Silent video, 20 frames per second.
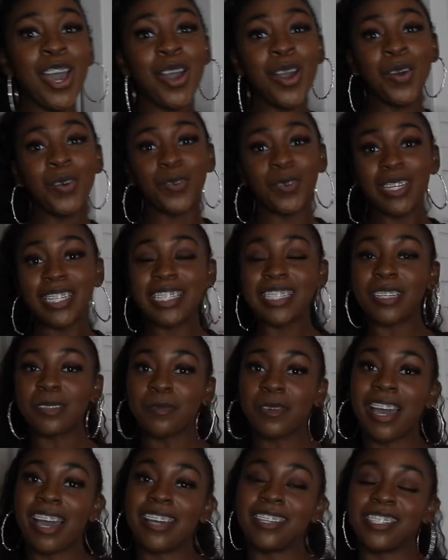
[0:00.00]
What's
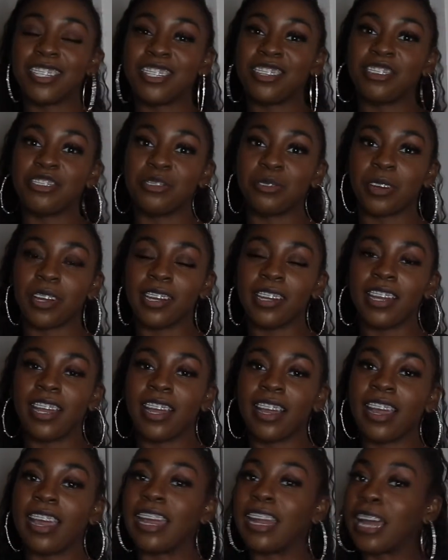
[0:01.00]
up guys, it's Jordan
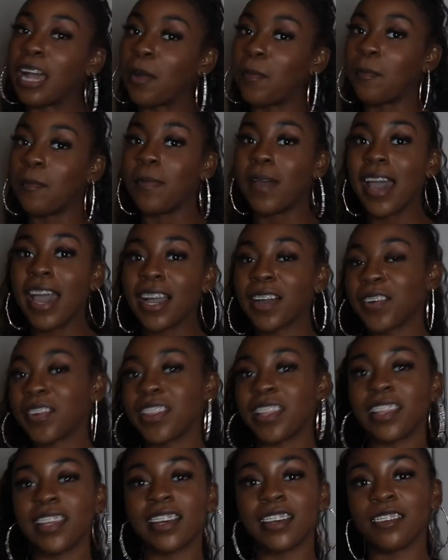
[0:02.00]
here and I'm back
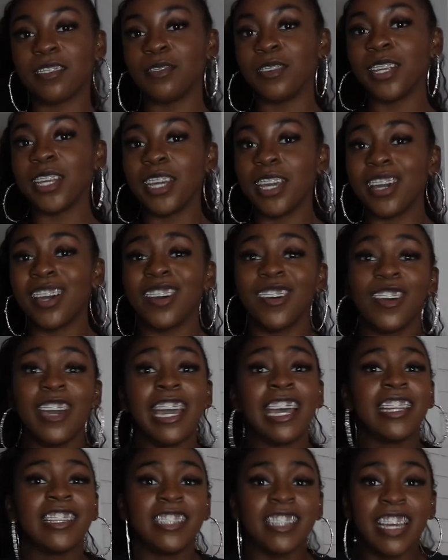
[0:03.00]
with another video.
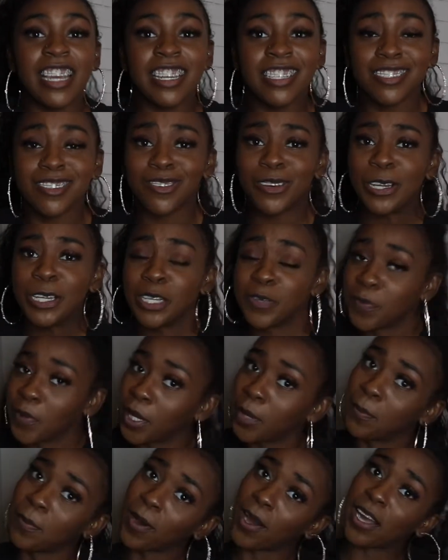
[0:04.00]
Today it's going to
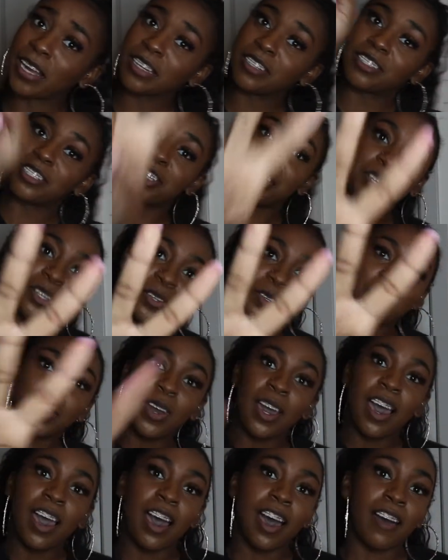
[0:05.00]
be part 2
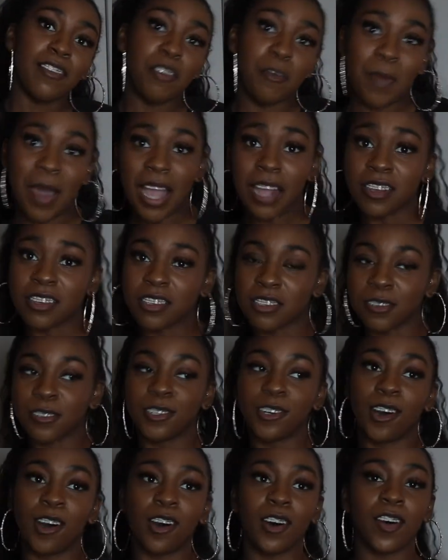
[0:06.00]
of a back to
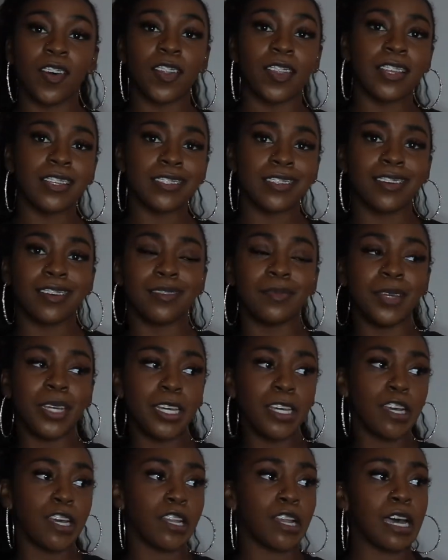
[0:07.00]
school haul. This is going to
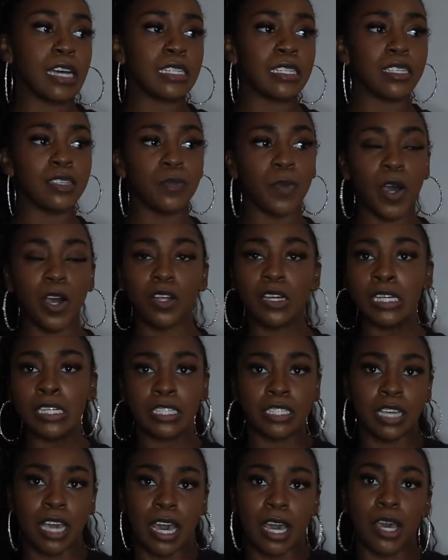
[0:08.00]
be a lot smaller.
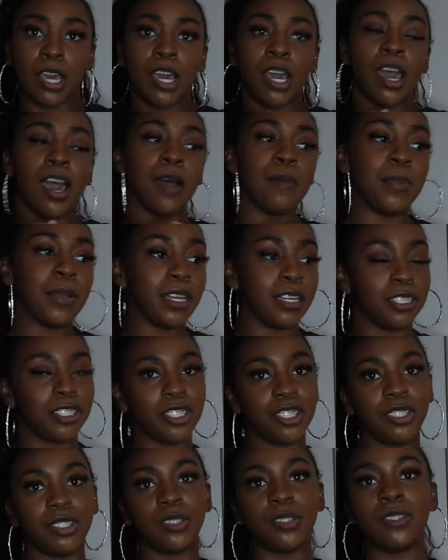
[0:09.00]
It's got a pair of
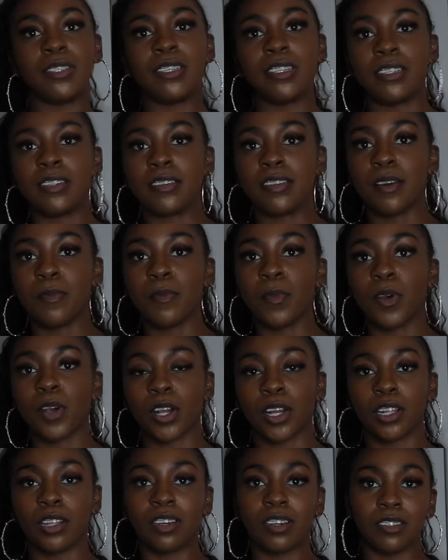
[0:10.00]
shoes and some more
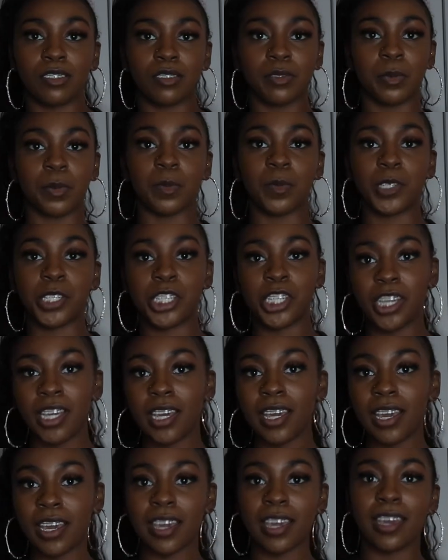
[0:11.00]
clothes from
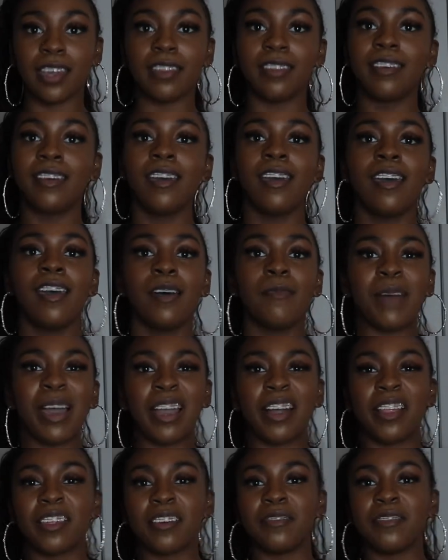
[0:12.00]
SheIn.
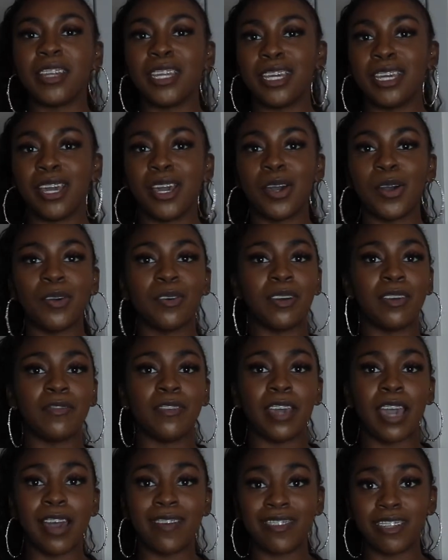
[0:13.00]
My other video, if
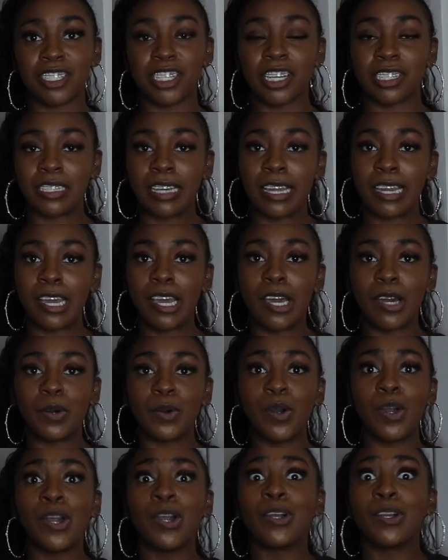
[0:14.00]
you haven't checked that
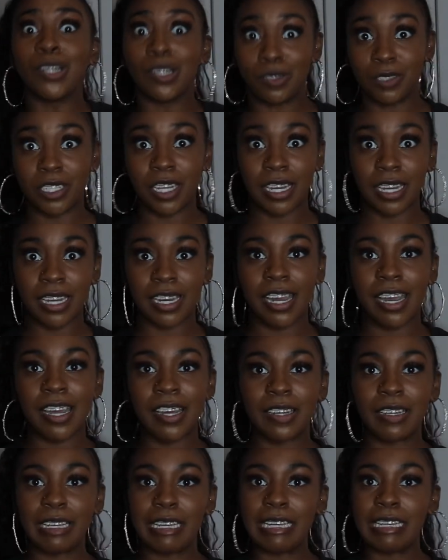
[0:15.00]
out, go check it
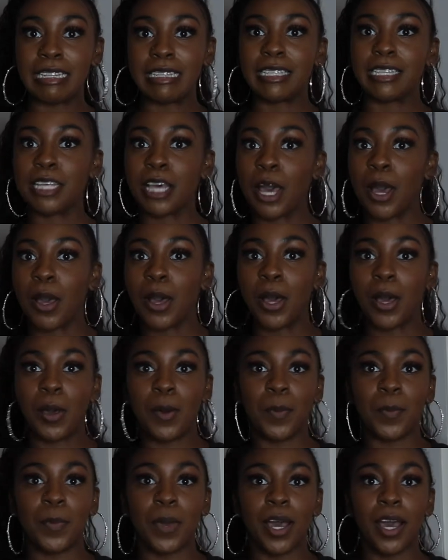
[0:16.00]
out. It's
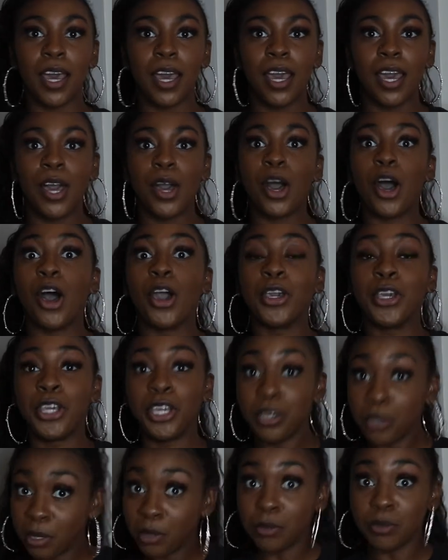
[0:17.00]
a
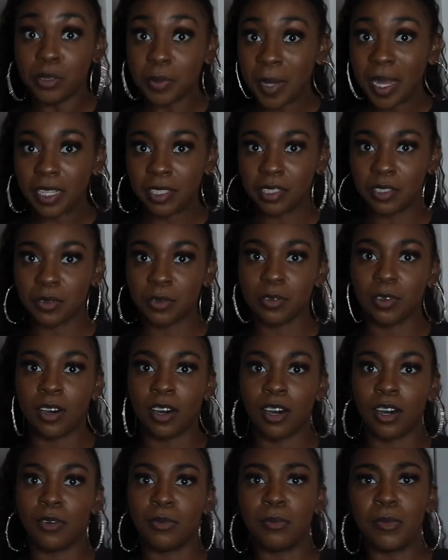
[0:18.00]
huge back to school
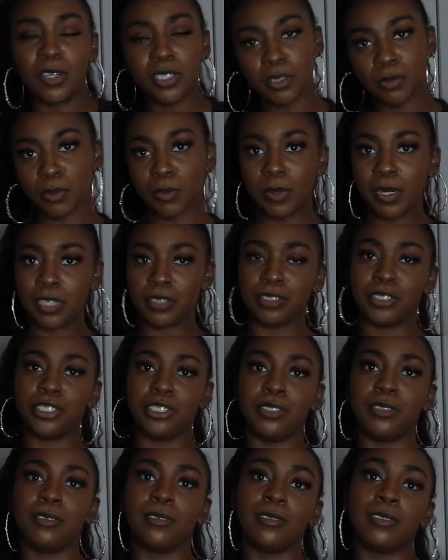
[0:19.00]
haul, multiple pairs of
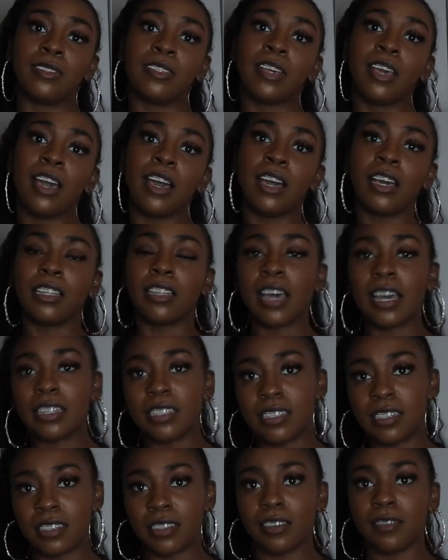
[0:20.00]
shoes,
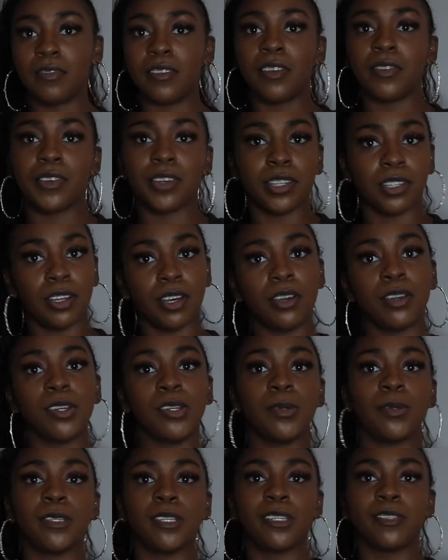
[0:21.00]
lots of different
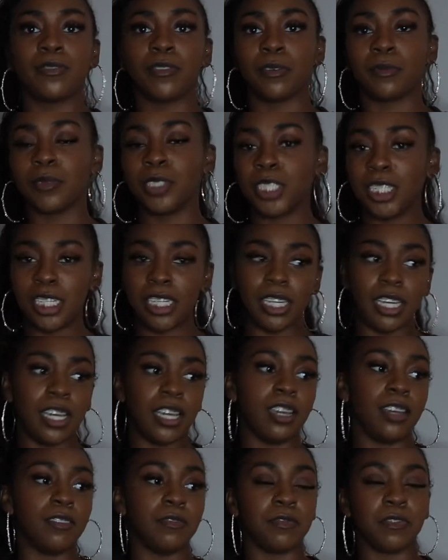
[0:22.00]
clothes from
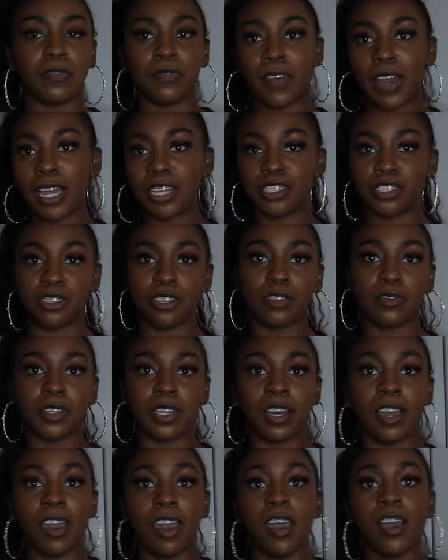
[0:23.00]
SheIn, from Fashion
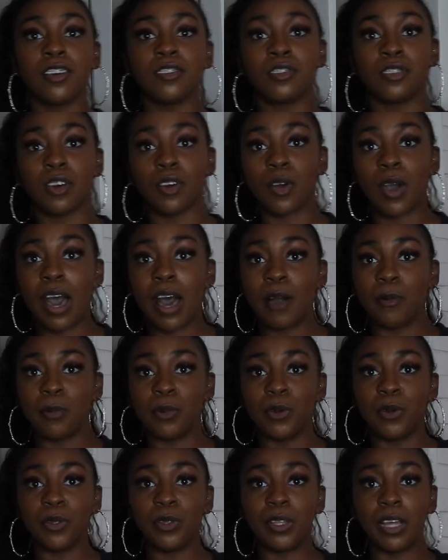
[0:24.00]
Nova. So I
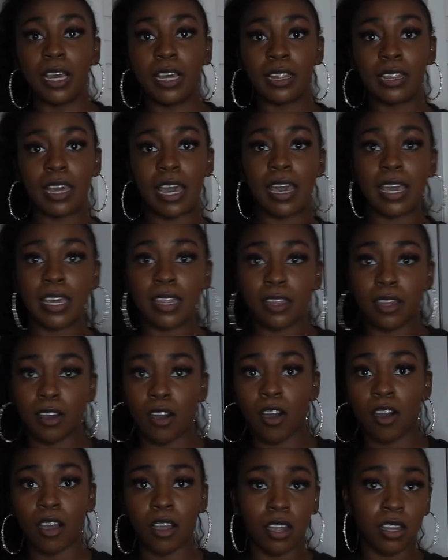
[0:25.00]
will link that in the
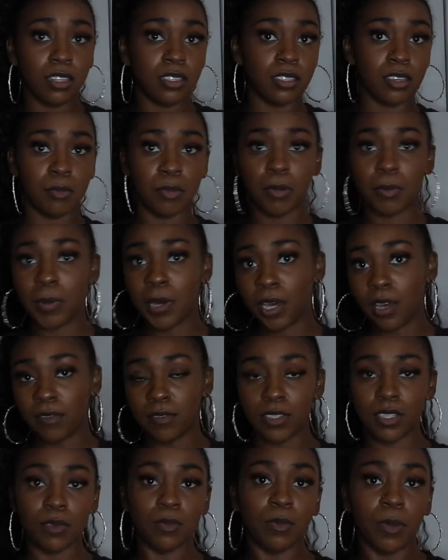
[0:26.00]
cards up
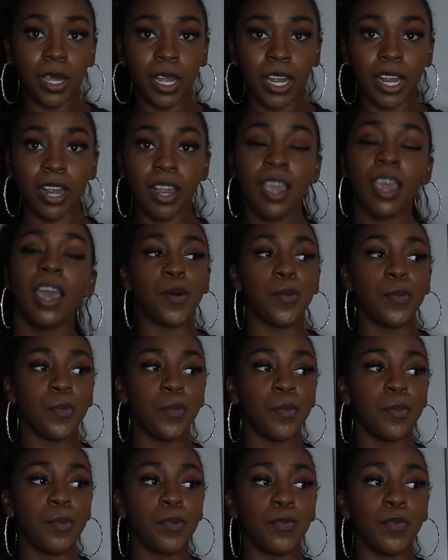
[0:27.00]
above somewhere.
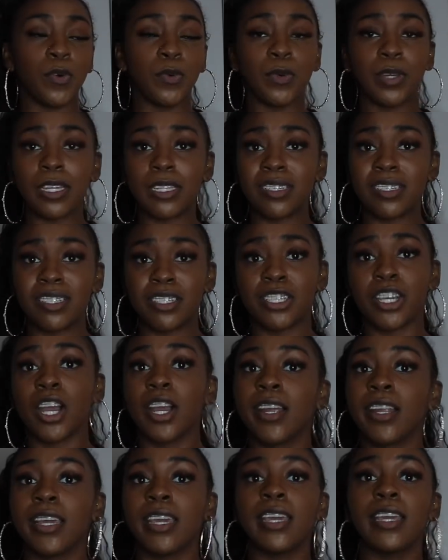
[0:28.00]
Before we get
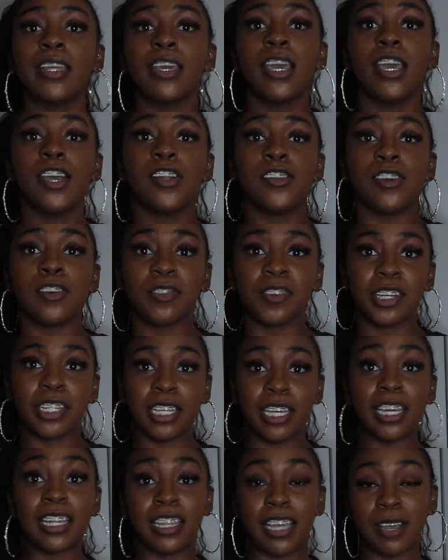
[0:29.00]
started, don't forget
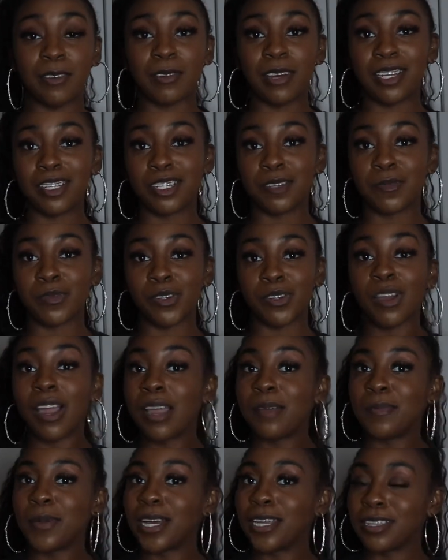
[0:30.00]
to hit that red
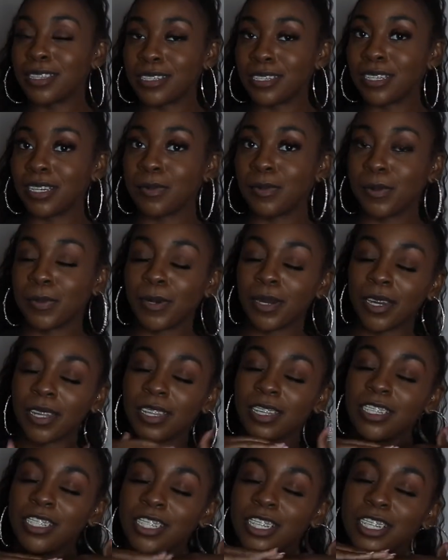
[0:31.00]
subscribe button so you can be part of
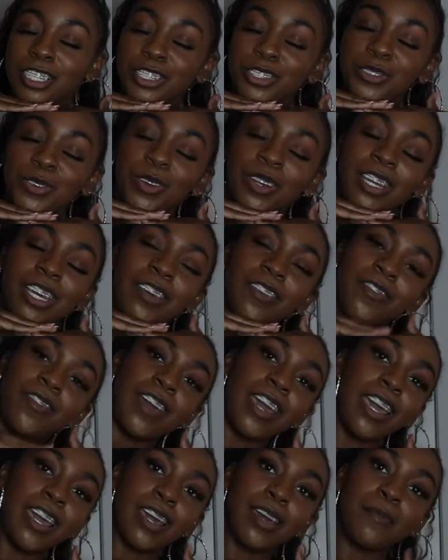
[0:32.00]
the Just Jordy
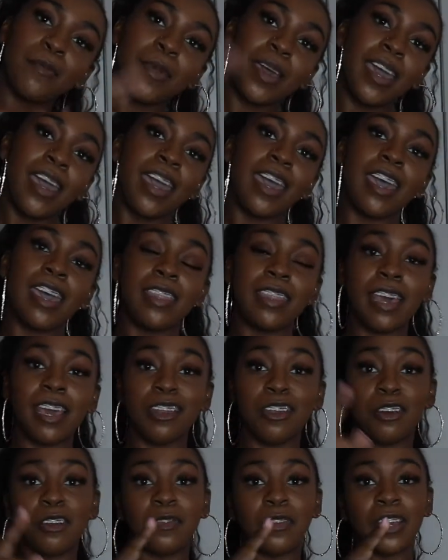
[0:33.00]
fam, and
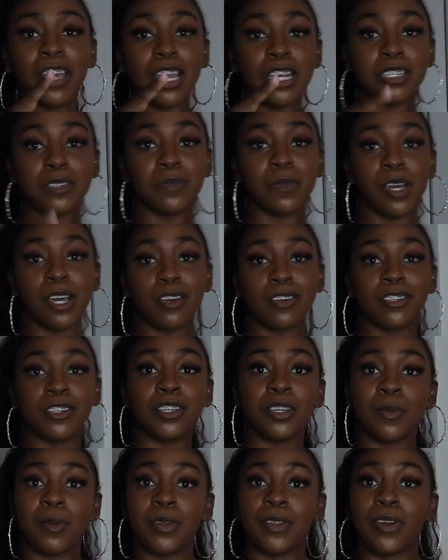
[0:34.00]
that notification bell so
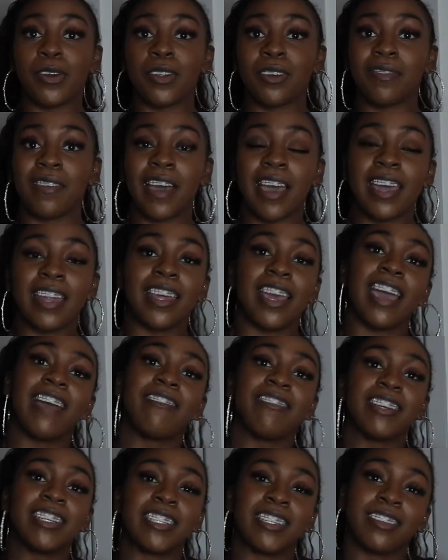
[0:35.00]
you can be notified
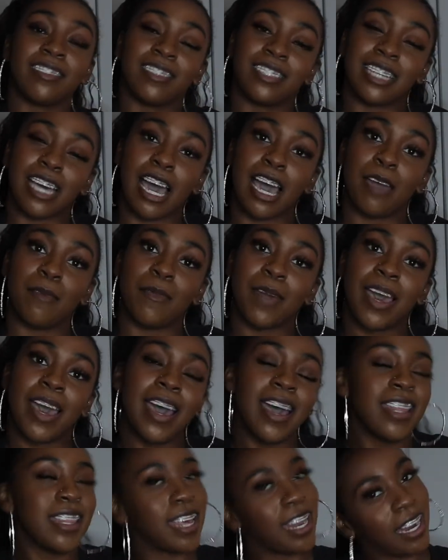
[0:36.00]
every single time
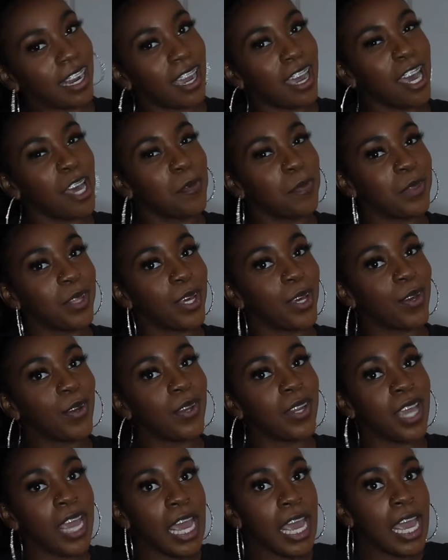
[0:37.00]
that I upload.